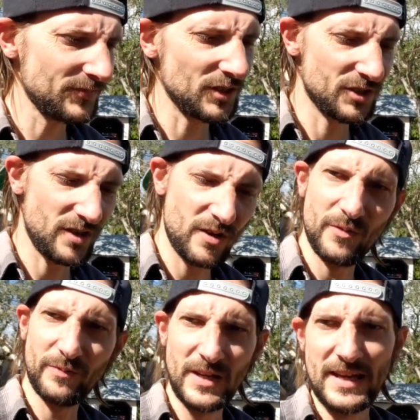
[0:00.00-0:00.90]

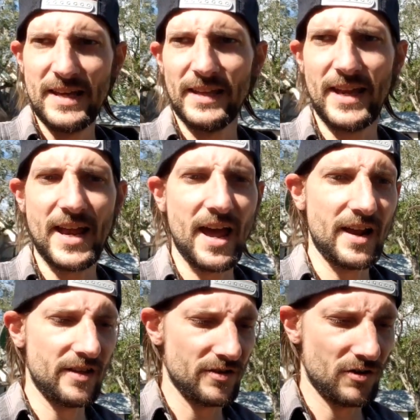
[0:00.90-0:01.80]
So they got
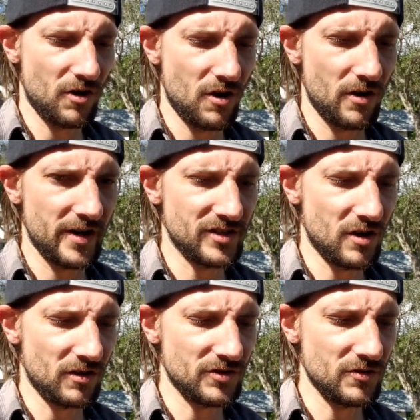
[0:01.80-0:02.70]
out of their car and they
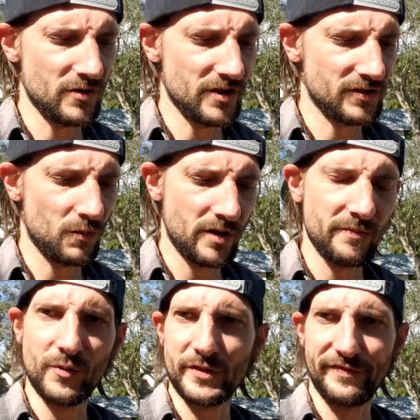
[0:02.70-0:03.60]
talked to us. One
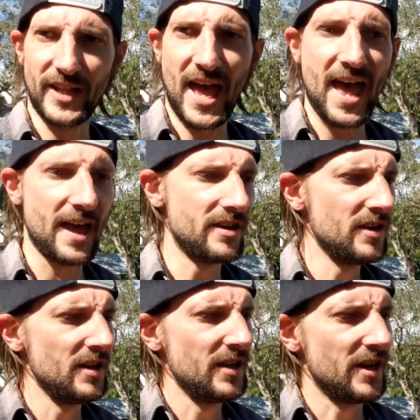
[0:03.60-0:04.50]
of them was Vlad,
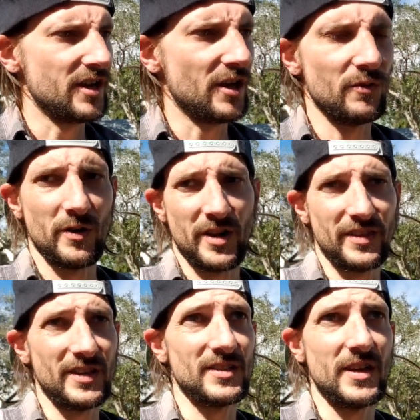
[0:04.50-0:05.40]
and the other one, I
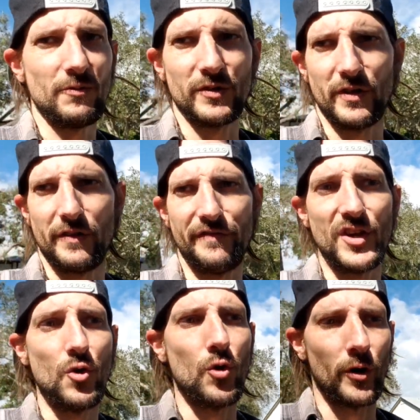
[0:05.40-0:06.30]
think his name was
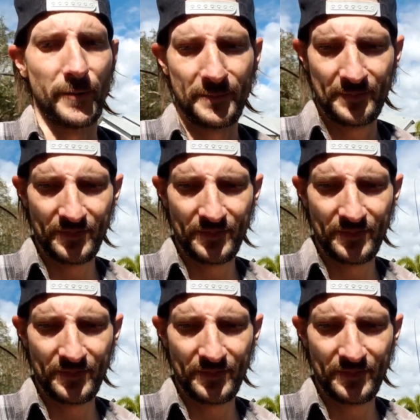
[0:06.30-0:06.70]
Fedor.